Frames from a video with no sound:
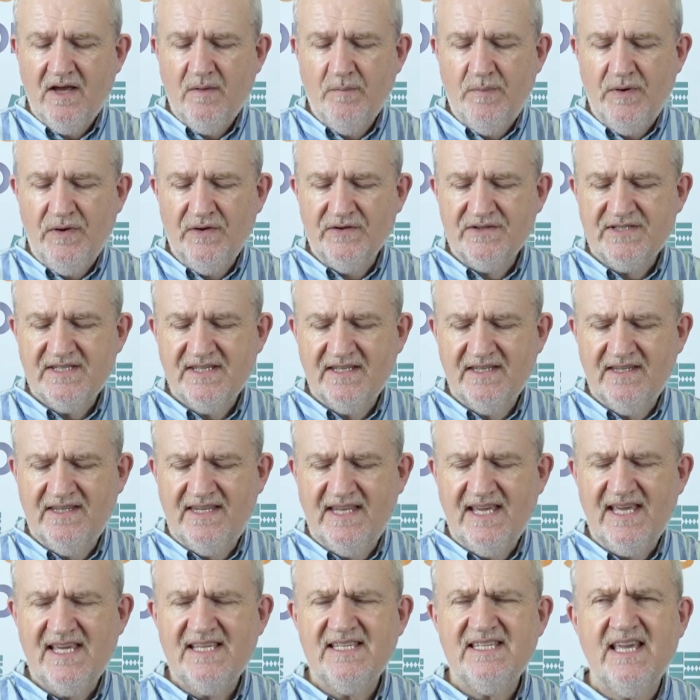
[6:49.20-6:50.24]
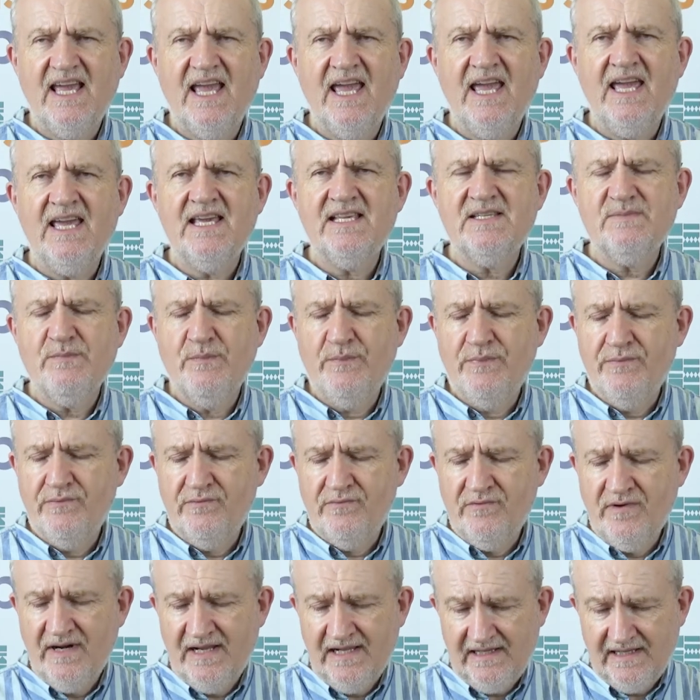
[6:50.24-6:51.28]
But this is
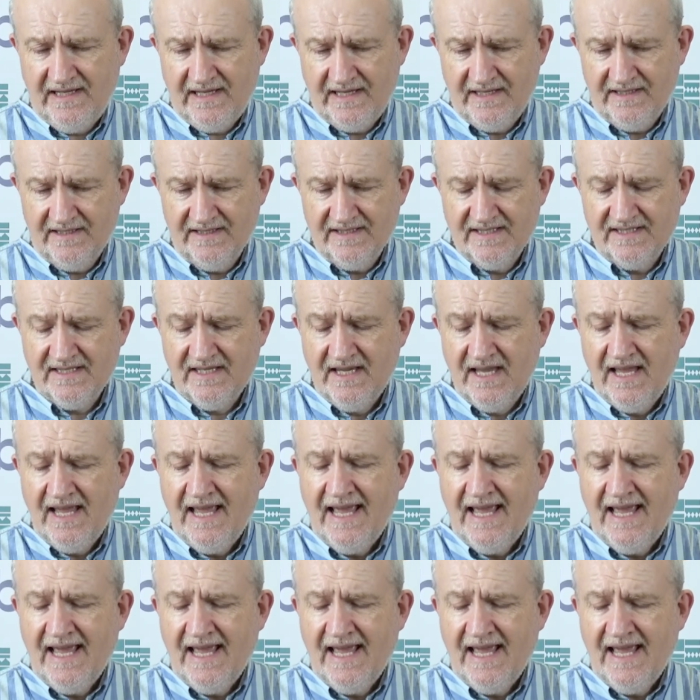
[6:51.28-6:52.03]
brilliant